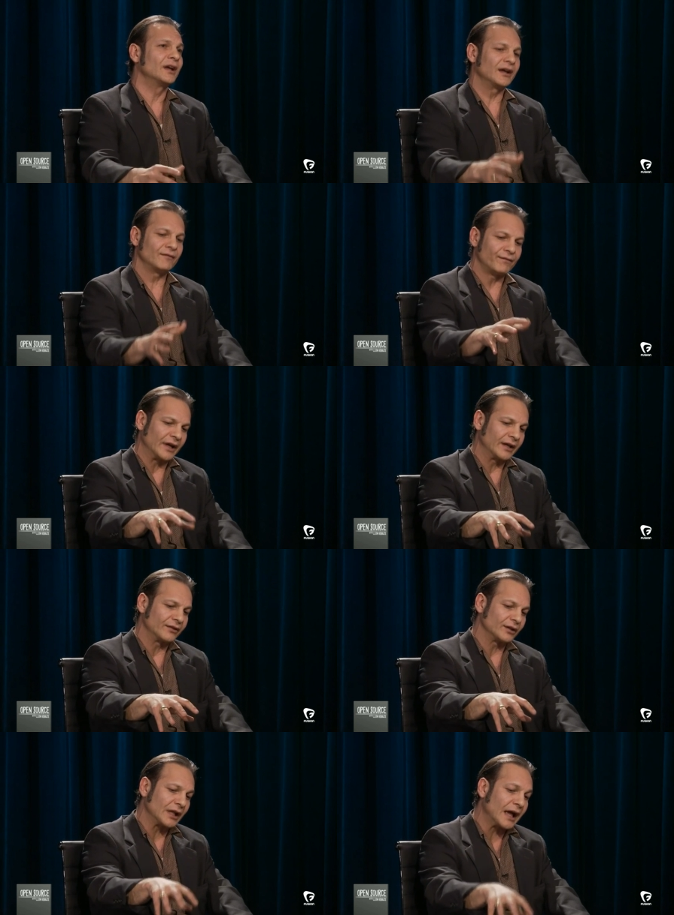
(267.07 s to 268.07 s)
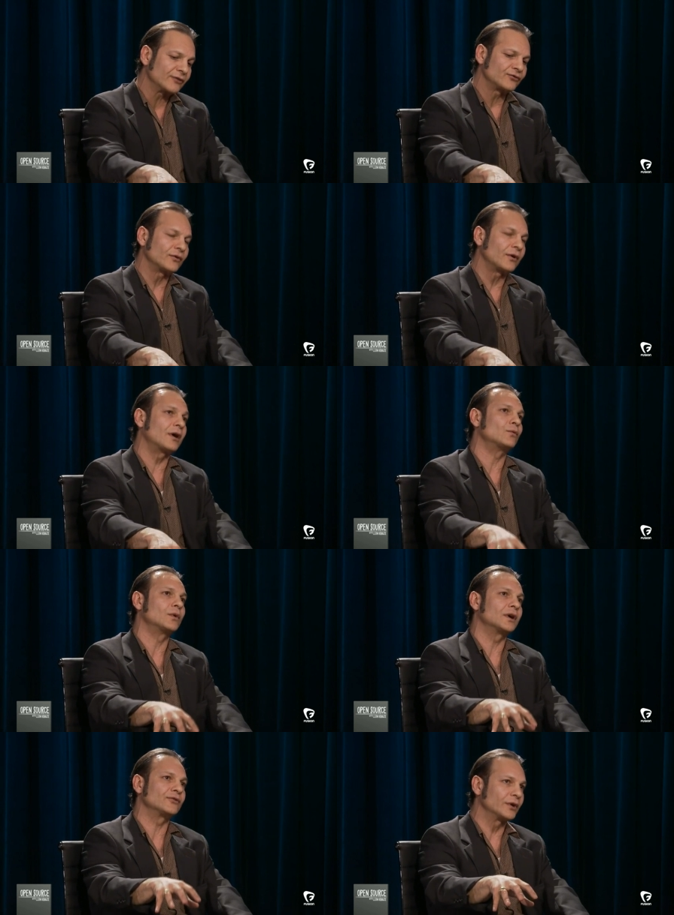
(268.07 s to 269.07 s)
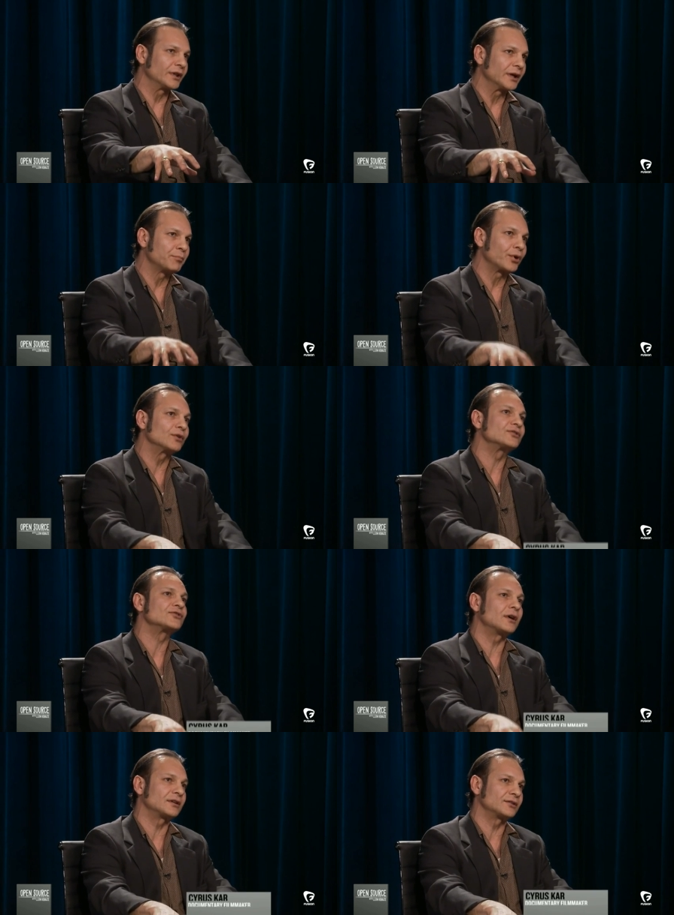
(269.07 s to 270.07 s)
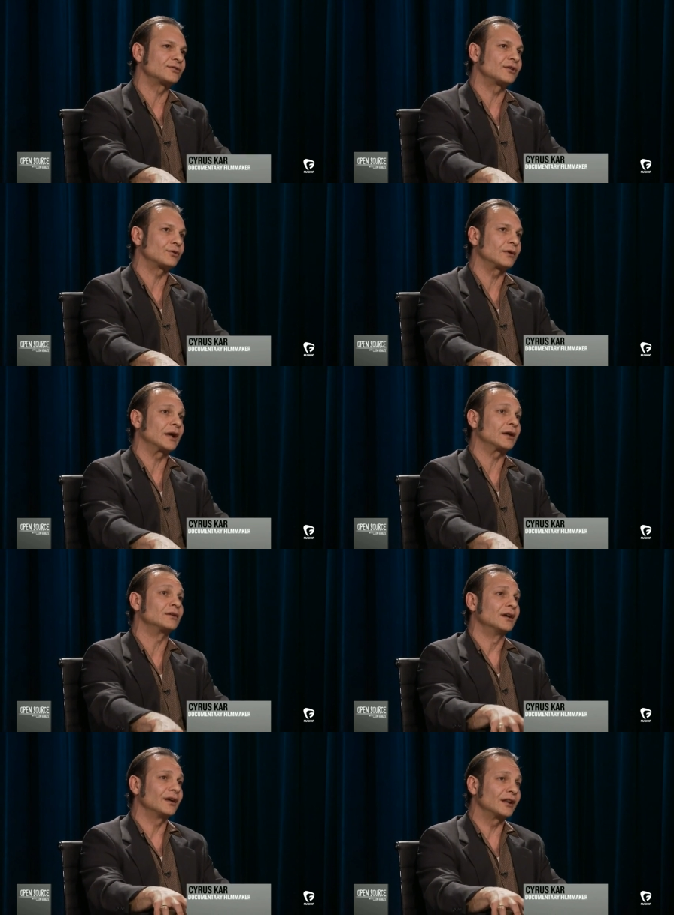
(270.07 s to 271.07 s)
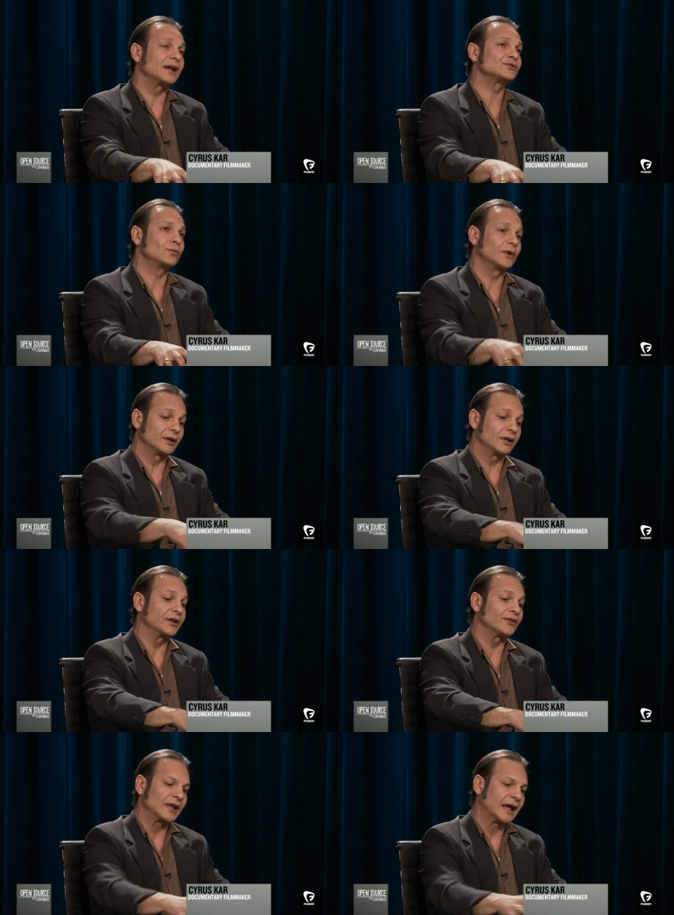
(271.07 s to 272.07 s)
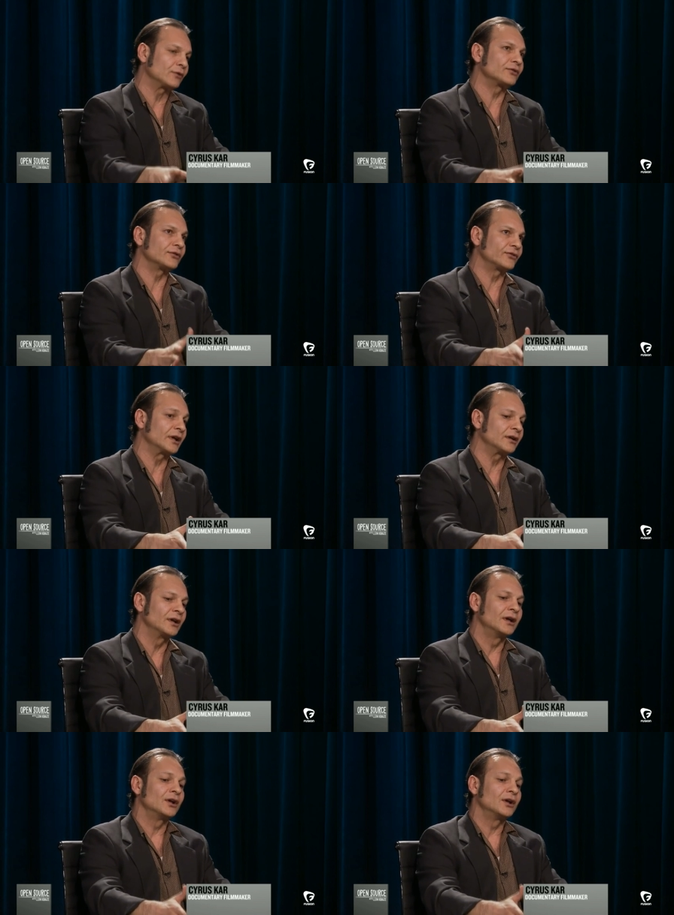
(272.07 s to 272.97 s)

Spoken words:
And the last straw was when they burnt Sardis to the ground, and that's when his council said,